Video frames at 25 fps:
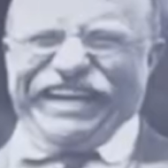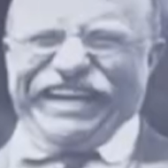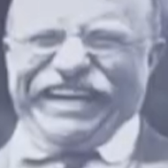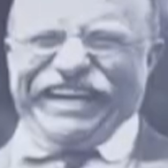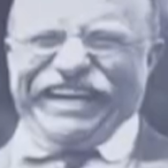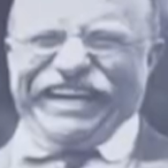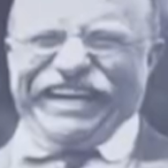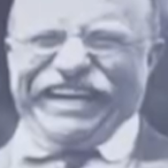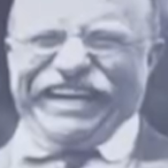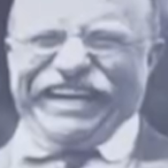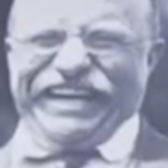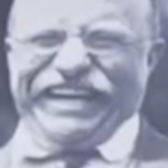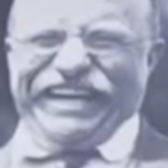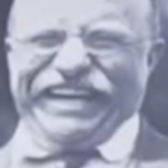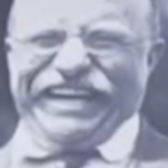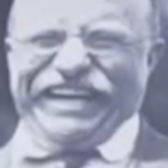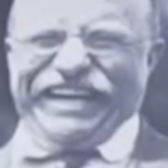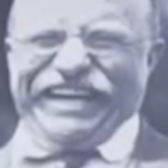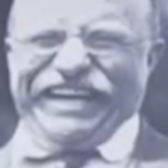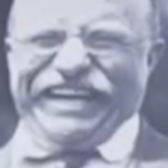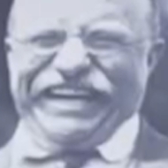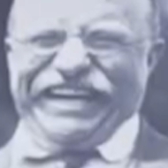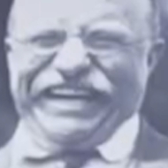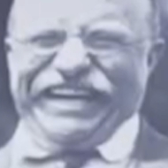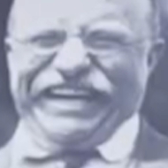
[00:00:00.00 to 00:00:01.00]

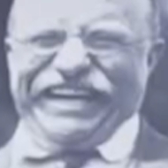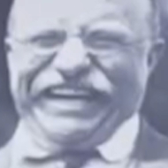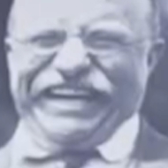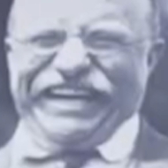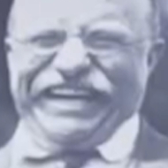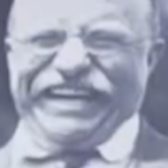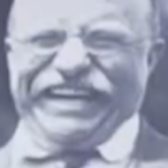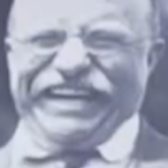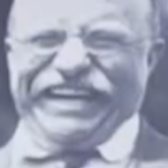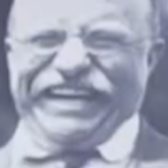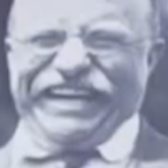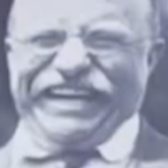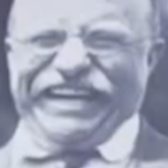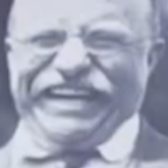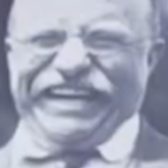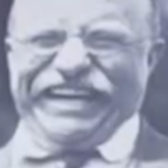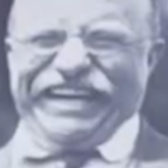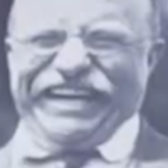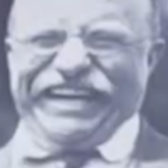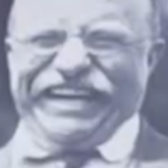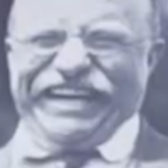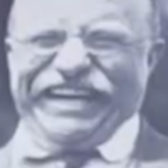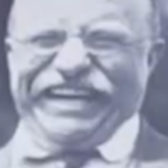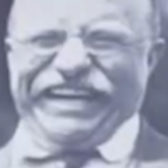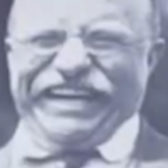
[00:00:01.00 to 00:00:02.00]

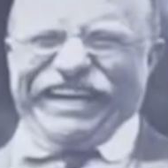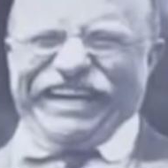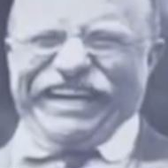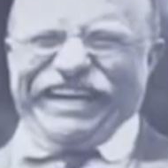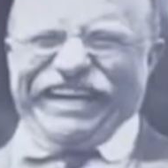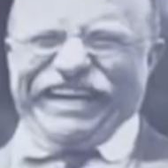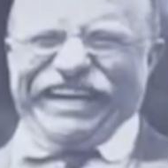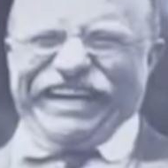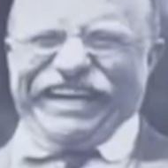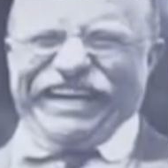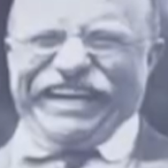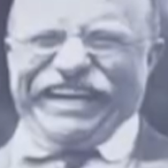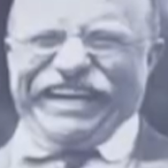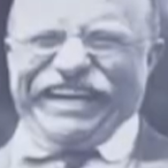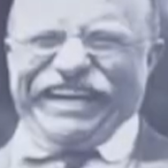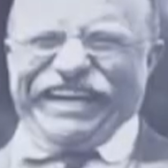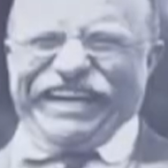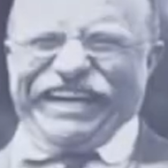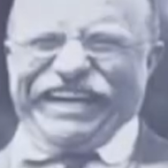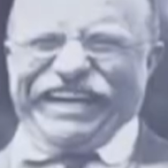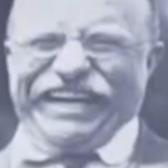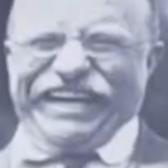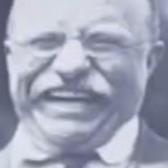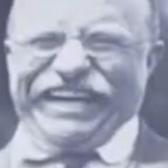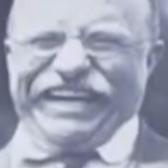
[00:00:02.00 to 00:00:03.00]

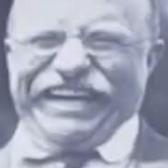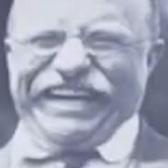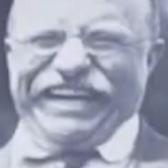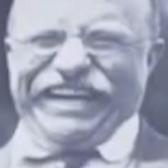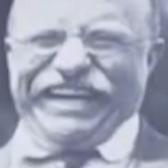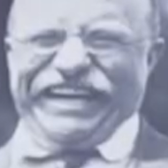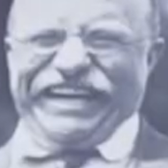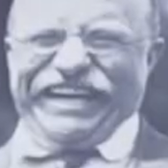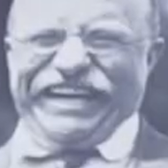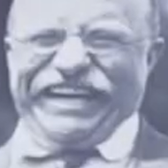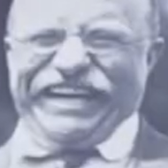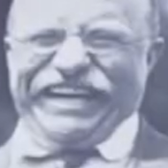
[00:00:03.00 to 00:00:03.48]
No words are spoken by the person on screen.